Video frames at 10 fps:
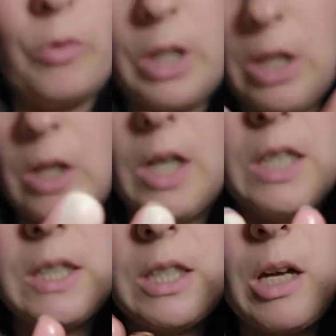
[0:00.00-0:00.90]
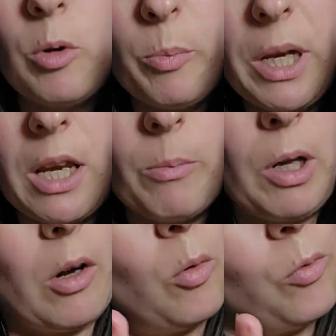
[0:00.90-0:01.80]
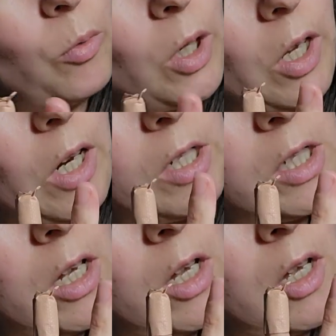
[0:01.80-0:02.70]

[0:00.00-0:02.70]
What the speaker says: really nice. I'm not picking up like an awful load,